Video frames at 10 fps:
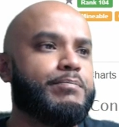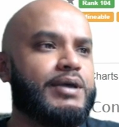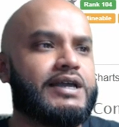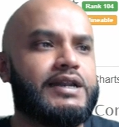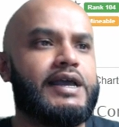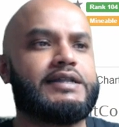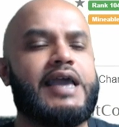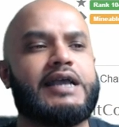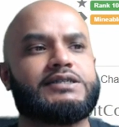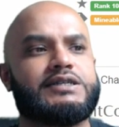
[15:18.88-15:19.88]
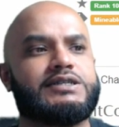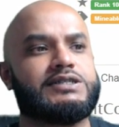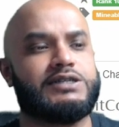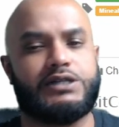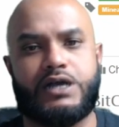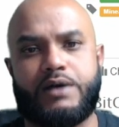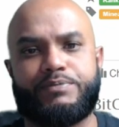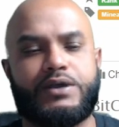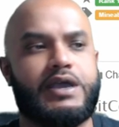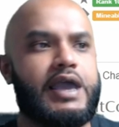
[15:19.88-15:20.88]
Bitconnect X is still
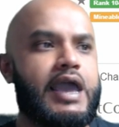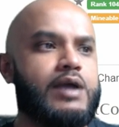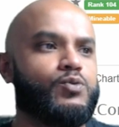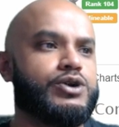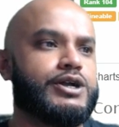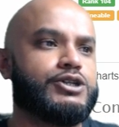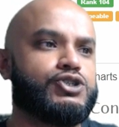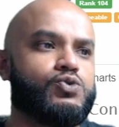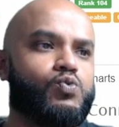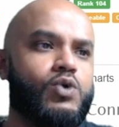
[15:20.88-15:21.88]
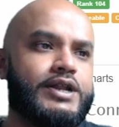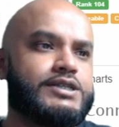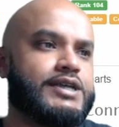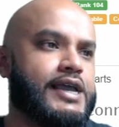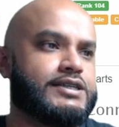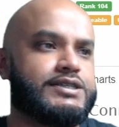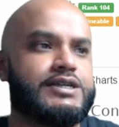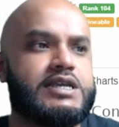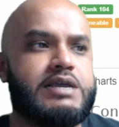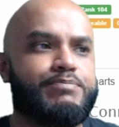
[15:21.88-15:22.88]
up and we're going to do what it takes to
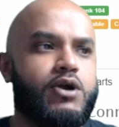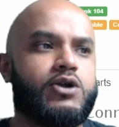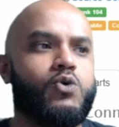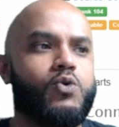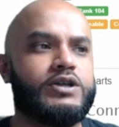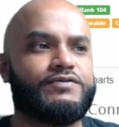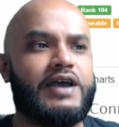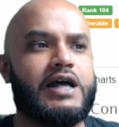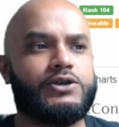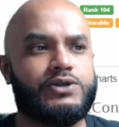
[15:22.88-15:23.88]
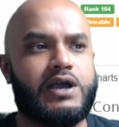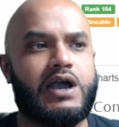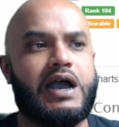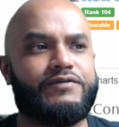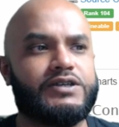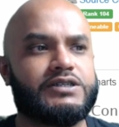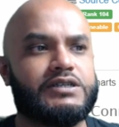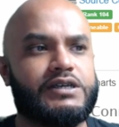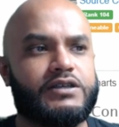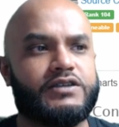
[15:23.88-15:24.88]
keep our coin's value. Now,
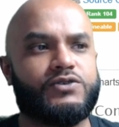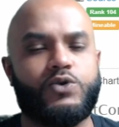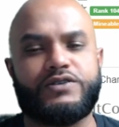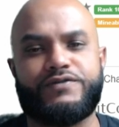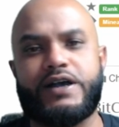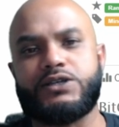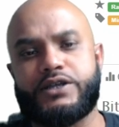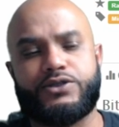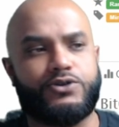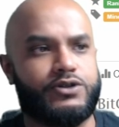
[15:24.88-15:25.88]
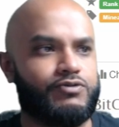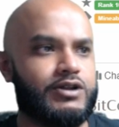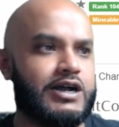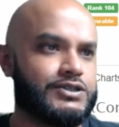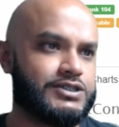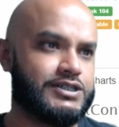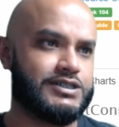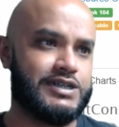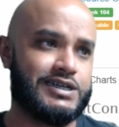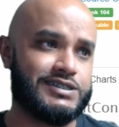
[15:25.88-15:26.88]
obviously, this coin's value is at
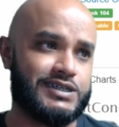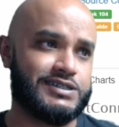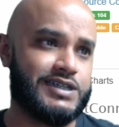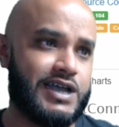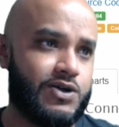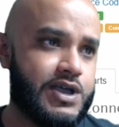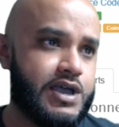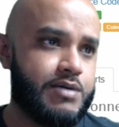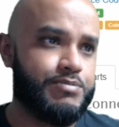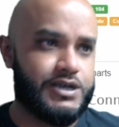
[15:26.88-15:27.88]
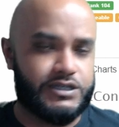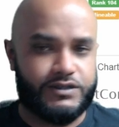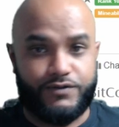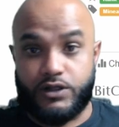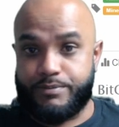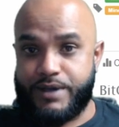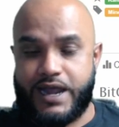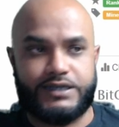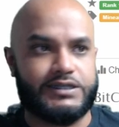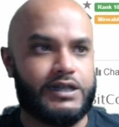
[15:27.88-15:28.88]
$33.69 now because of all the
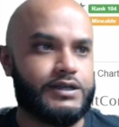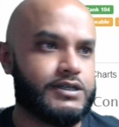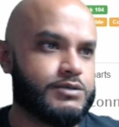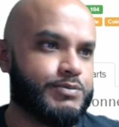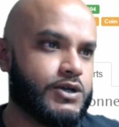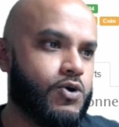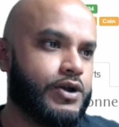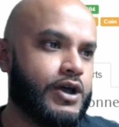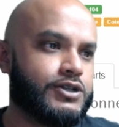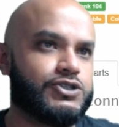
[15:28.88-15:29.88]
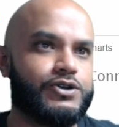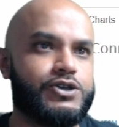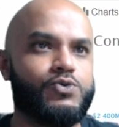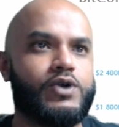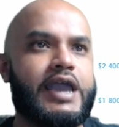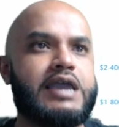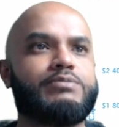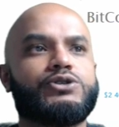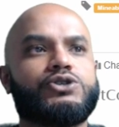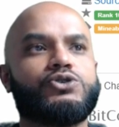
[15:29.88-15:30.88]
panic selling that's been going on. So you were
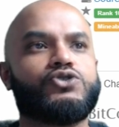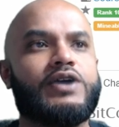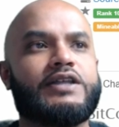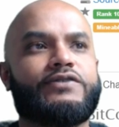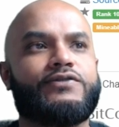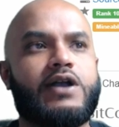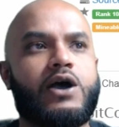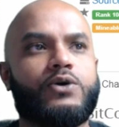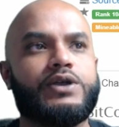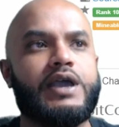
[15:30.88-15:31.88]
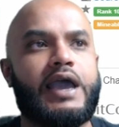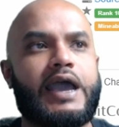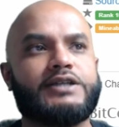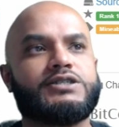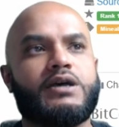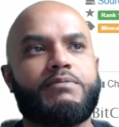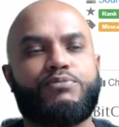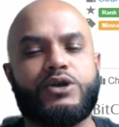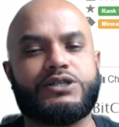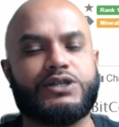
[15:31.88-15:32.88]
able to transfer out at some
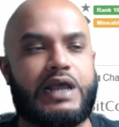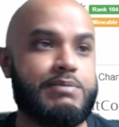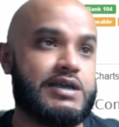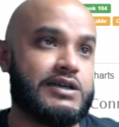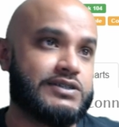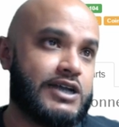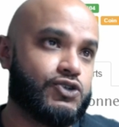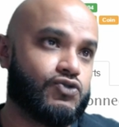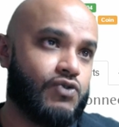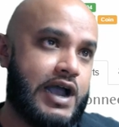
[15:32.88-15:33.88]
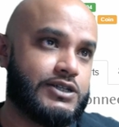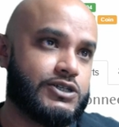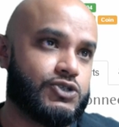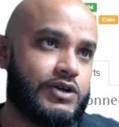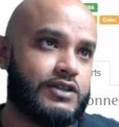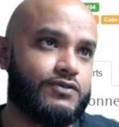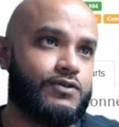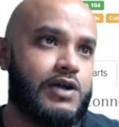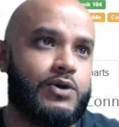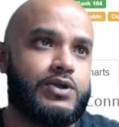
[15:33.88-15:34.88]
point today, because I tried to
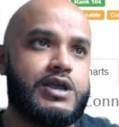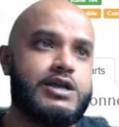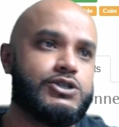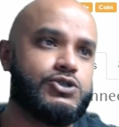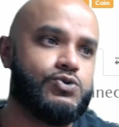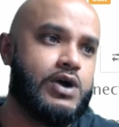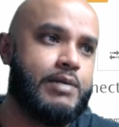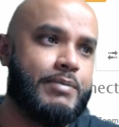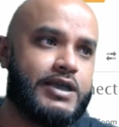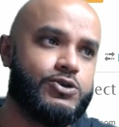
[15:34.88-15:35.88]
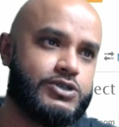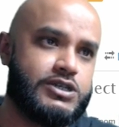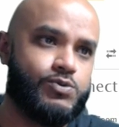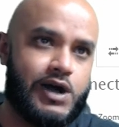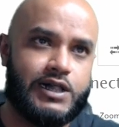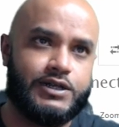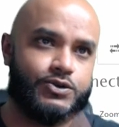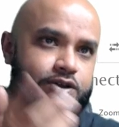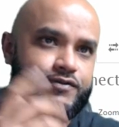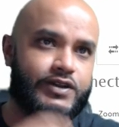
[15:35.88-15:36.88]
transfer out to my QT wallet
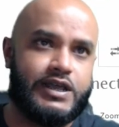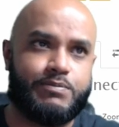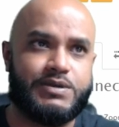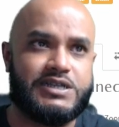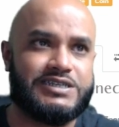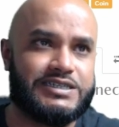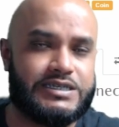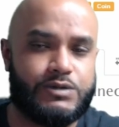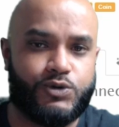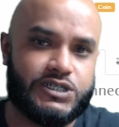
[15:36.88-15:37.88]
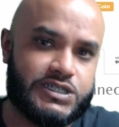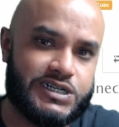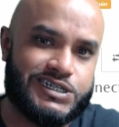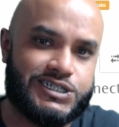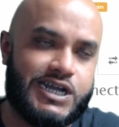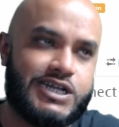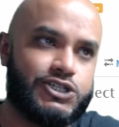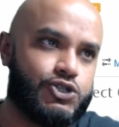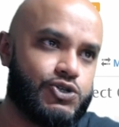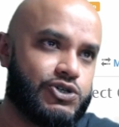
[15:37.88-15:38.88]
or even HYIP BTC, which is an exchange
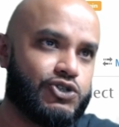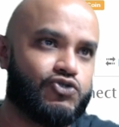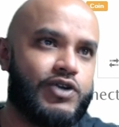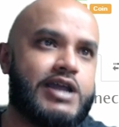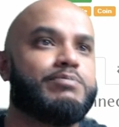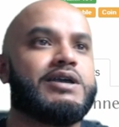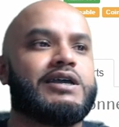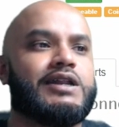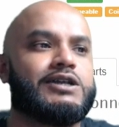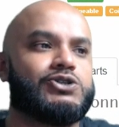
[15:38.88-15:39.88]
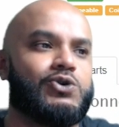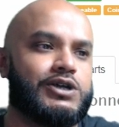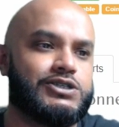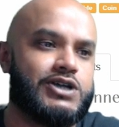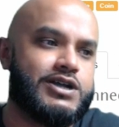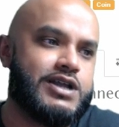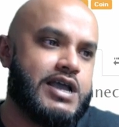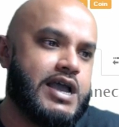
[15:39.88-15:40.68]
that you can trade Bitconnect tokens on.